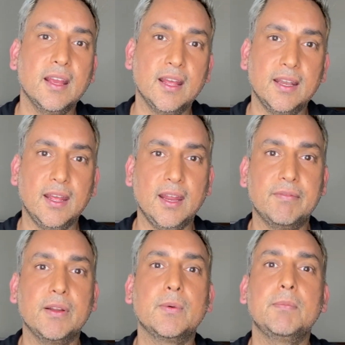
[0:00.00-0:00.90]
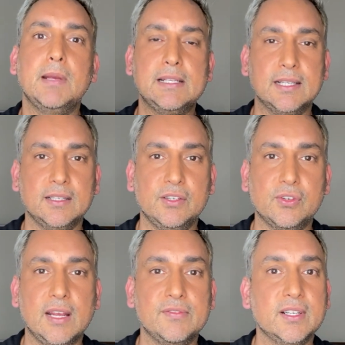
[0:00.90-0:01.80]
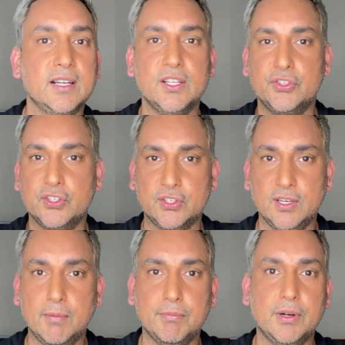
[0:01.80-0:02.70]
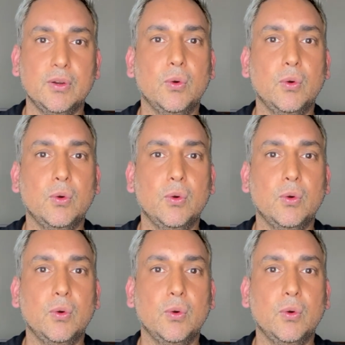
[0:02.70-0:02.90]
and everyone basically drives there. It's just numbered.